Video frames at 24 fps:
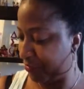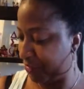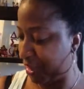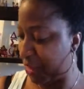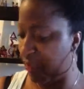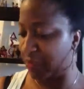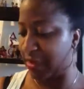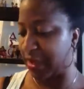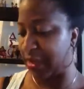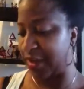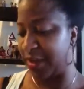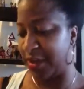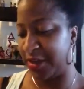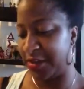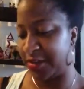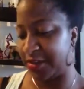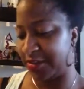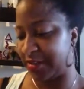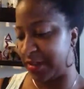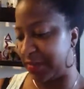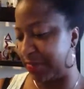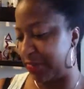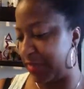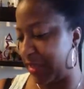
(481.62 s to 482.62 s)
Okay, here's
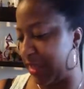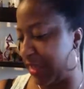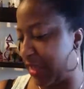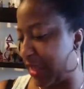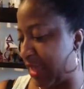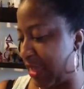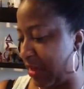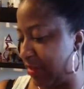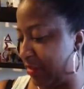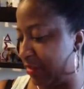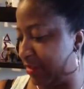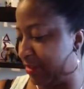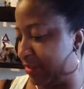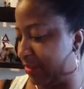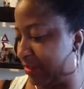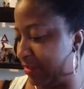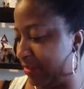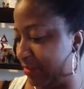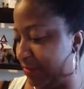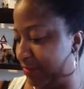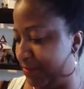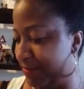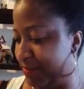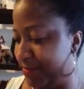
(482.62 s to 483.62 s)
something
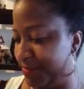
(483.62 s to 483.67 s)
else.